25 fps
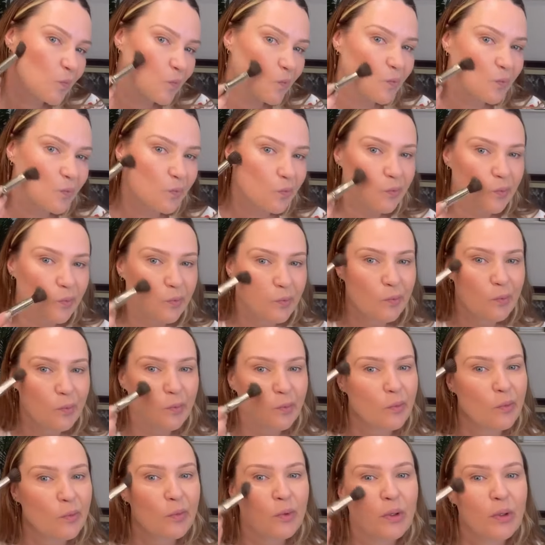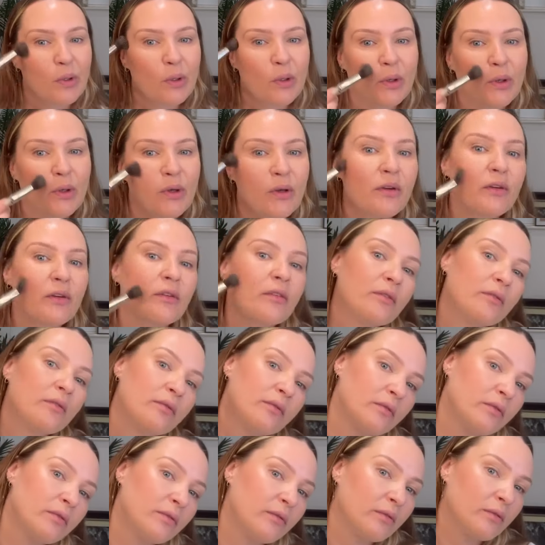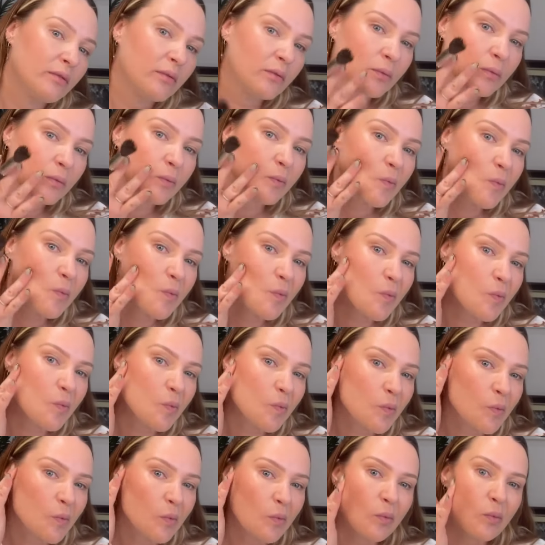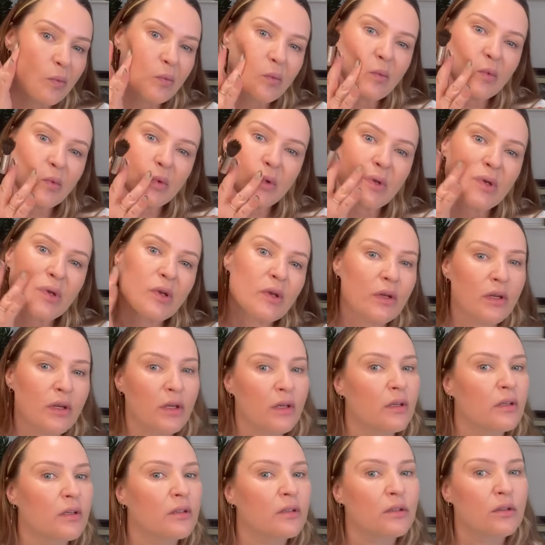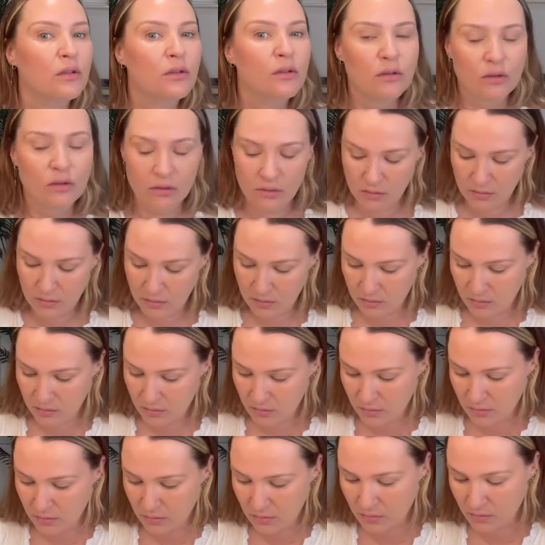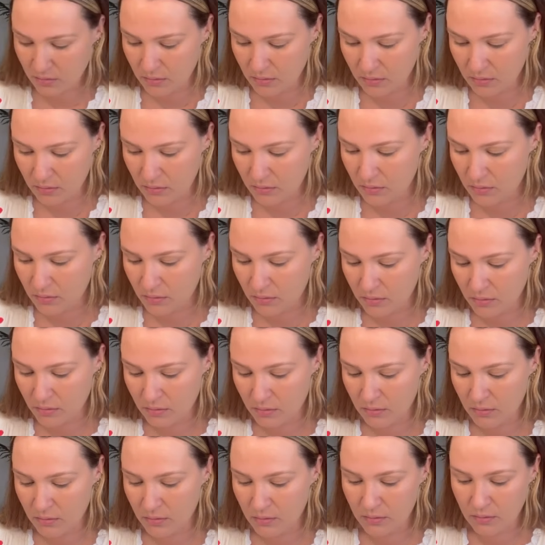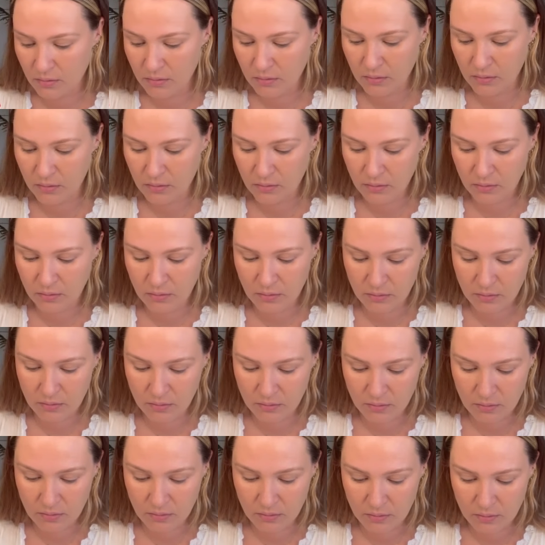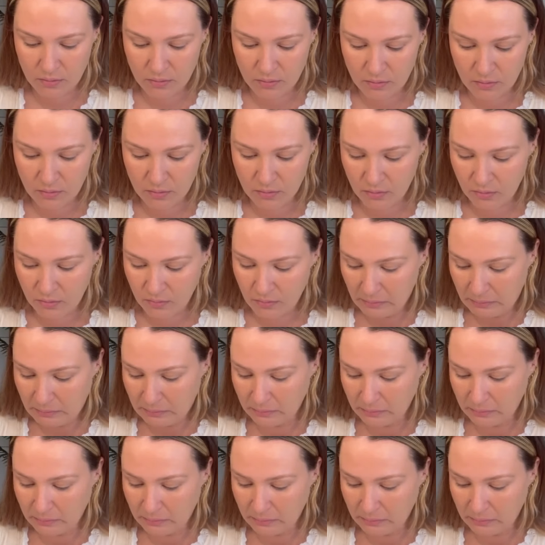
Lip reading: Nobody speaks.